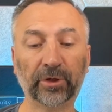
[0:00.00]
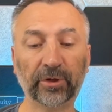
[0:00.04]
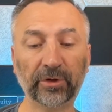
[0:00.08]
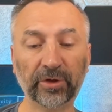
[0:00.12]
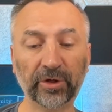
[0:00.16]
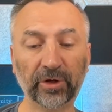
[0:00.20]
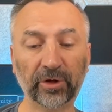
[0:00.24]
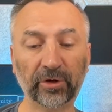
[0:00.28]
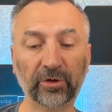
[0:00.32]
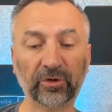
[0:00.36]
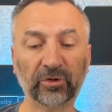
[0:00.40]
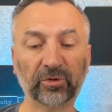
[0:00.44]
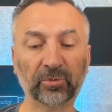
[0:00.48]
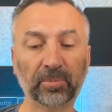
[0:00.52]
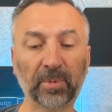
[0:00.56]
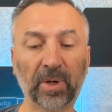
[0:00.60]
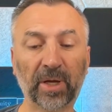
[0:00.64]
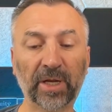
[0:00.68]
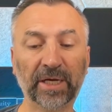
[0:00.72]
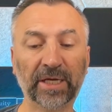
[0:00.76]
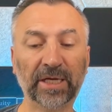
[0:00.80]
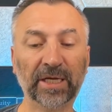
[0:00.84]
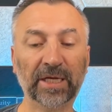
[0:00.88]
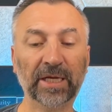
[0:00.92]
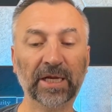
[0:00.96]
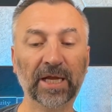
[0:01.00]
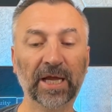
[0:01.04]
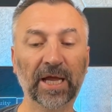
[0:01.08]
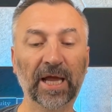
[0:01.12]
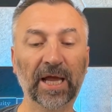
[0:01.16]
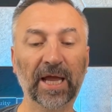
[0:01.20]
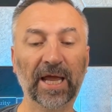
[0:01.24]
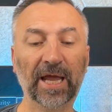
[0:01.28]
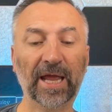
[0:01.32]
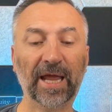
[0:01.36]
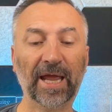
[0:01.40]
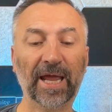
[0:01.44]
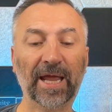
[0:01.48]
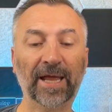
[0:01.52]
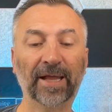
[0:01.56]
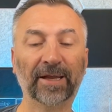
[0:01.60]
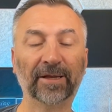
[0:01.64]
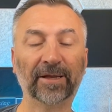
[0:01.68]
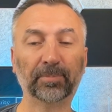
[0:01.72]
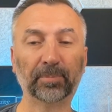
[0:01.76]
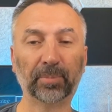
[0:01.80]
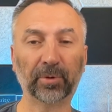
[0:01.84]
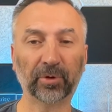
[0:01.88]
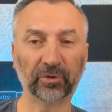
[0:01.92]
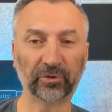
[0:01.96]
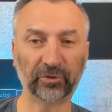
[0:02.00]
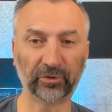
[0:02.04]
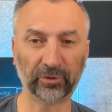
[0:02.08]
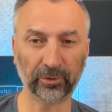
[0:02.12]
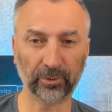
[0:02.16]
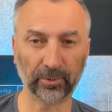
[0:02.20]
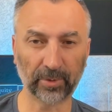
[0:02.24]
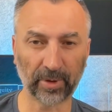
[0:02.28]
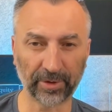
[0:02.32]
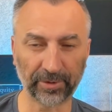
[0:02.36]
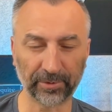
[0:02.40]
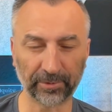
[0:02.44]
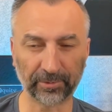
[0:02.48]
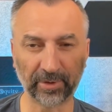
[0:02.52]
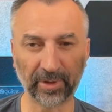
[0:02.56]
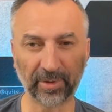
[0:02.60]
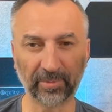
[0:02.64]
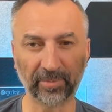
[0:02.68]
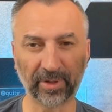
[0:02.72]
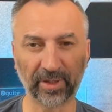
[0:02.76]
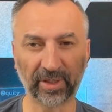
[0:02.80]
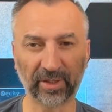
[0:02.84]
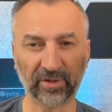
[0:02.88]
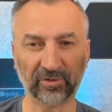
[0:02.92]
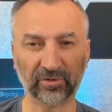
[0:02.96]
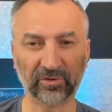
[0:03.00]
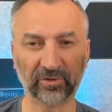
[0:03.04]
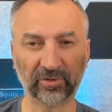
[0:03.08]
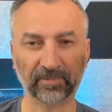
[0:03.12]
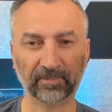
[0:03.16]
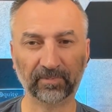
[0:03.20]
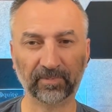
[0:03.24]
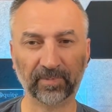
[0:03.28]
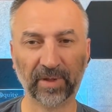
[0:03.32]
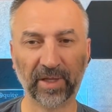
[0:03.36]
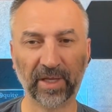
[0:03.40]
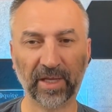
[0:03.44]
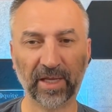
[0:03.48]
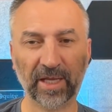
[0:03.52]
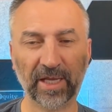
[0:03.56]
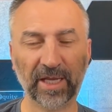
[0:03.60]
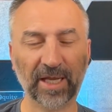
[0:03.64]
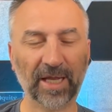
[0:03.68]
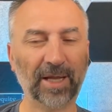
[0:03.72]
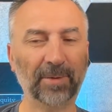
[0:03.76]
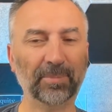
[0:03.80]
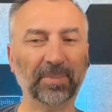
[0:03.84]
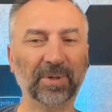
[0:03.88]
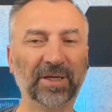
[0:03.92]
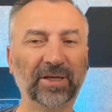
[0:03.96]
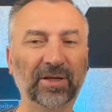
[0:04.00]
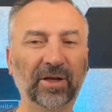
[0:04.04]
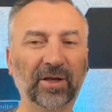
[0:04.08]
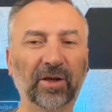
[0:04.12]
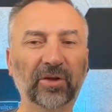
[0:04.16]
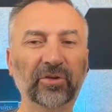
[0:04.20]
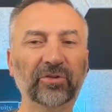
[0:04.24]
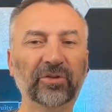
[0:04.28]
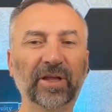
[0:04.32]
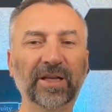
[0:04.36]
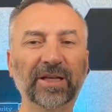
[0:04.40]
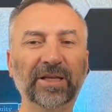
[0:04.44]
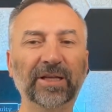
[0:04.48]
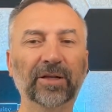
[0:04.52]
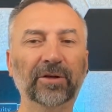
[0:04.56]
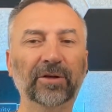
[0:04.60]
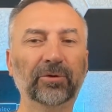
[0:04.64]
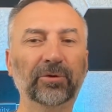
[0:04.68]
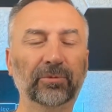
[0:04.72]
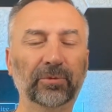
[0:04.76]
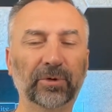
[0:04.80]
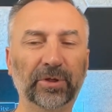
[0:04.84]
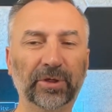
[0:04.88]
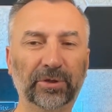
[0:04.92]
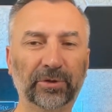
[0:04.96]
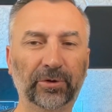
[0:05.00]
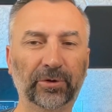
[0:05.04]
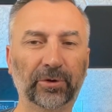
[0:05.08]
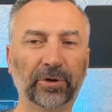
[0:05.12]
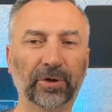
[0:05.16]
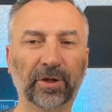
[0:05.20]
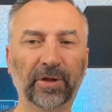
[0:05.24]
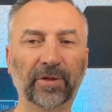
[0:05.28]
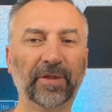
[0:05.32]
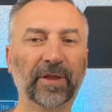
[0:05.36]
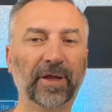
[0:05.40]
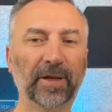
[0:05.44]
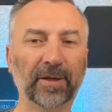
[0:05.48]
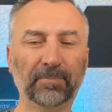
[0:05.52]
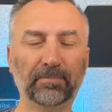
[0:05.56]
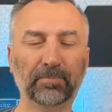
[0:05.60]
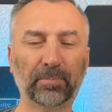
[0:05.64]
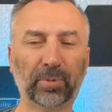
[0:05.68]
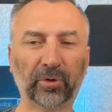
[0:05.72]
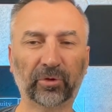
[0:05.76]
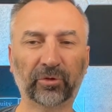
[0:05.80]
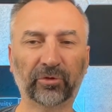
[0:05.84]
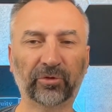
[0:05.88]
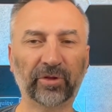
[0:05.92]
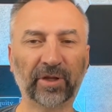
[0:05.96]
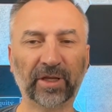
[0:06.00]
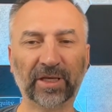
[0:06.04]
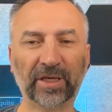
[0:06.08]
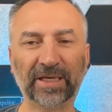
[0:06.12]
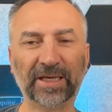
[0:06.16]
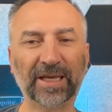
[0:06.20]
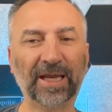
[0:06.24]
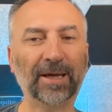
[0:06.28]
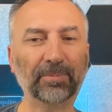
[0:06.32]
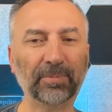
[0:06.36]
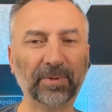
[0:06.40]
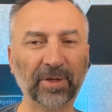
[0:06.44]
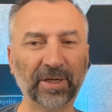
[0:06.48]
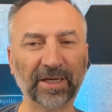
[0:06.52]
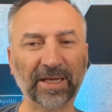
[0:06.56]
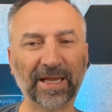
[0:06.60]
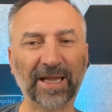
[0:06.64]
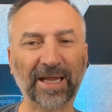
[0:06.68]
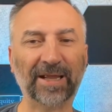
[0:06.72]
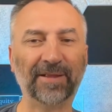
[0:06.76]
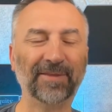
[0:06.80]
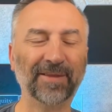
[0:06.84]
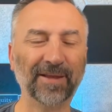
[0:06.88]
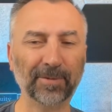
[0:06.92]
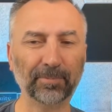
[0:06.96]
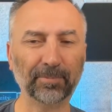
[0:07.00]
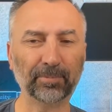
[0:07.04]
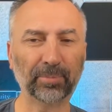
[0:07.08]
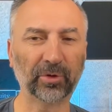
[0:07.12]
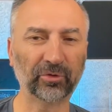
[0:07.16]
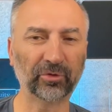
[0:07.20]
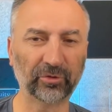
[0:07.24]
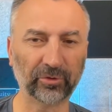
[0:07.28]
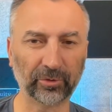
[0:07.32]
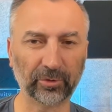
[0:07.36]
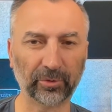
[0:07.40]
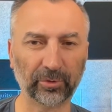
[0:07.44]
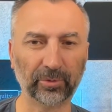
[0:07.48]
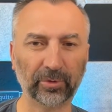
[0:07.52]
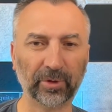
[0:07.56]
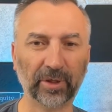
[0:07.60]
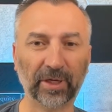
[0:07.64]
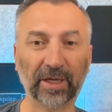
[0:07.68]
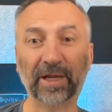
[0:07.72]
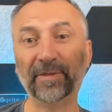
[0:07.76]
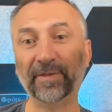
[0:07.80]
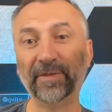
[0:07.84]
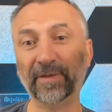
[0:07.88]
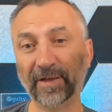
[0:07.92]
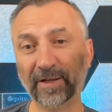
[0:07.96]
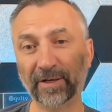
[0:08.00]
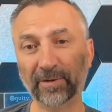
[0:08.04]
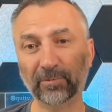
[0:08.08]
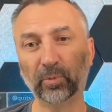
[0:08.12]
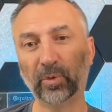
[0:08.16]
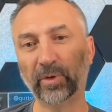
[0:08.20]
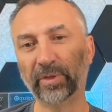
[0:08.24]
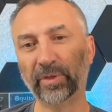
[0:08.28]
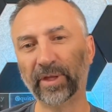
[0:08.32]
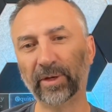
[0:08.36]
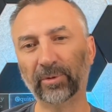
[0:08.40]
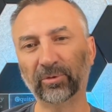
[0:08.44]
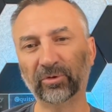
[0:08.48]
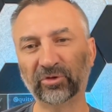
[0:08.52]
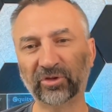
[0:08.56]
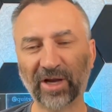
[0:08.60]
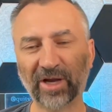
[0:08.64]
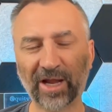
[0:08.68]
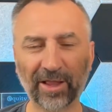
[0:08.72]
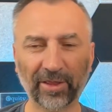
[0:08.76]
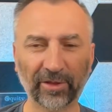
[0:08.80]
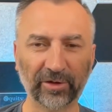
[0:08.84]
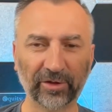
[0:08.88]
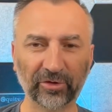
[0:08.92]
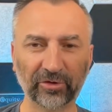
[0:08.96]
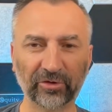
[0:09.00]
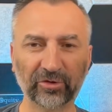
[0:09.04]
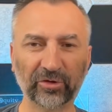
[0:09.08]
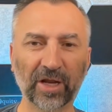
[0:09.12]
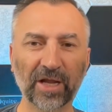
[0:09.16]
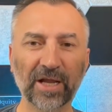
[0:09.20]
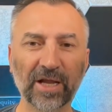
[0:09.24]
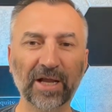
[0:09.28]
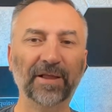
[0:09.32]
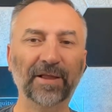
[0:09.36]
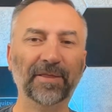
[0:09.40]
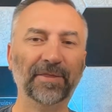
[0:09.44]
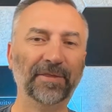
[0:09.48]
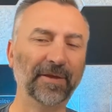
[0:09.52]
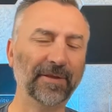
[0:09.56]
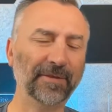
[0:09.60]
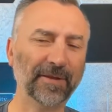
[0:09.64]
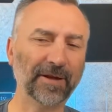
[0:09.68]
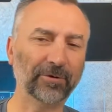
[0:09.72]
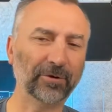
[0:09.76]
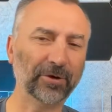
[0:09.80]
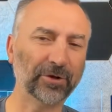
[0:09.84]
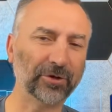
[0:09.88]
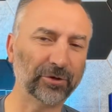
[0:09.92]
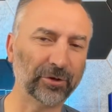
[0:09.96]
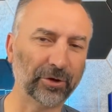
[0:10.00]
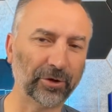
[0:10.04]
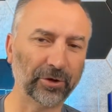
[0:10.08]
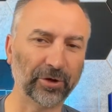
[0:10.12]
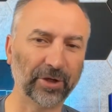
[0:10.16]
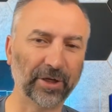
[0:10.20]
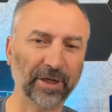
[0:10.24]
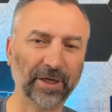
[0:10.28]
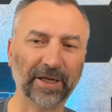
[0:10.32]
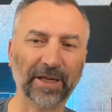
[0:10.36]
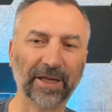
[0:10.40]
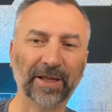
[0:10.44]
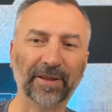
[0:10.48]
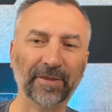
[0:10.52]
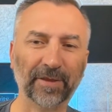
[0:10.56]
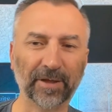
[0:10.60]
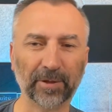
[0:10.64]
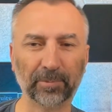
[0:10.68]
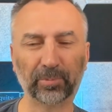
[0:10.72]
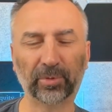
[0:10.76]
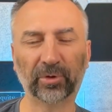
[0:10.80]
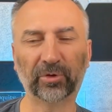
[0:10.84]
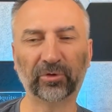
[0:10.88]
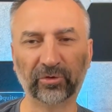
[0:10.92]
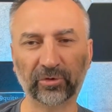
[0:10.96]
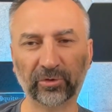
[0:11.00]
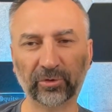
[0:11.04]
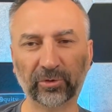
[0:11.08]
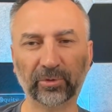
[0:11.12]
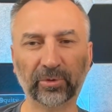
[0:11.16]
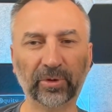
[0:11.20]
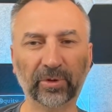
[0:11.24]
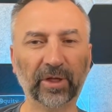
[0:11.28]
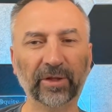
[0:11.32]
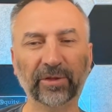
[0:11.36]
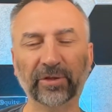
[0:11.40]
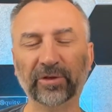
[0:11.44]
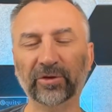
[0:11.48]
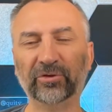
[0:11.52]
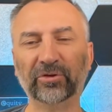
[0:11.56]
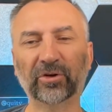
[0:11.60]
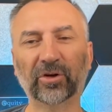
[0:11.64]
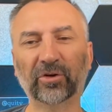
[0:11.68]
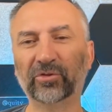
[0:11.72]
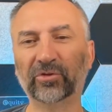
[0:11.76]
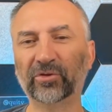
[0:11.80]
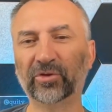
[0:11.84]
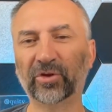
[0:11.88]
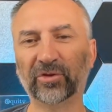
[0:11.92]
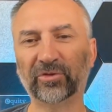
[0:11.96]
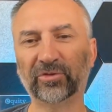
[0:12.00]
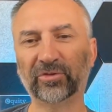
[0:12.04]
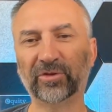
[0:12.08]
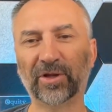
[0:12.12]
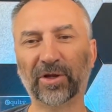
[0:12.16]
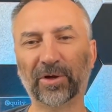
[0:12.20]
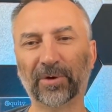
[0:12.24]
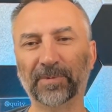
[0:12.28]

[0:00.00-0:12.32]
the earnest money and pursue other remedies. And because they didn't return it, they kept it and then pursued. And then when they were challenged, then they returned it and then pursued. The judge says, no,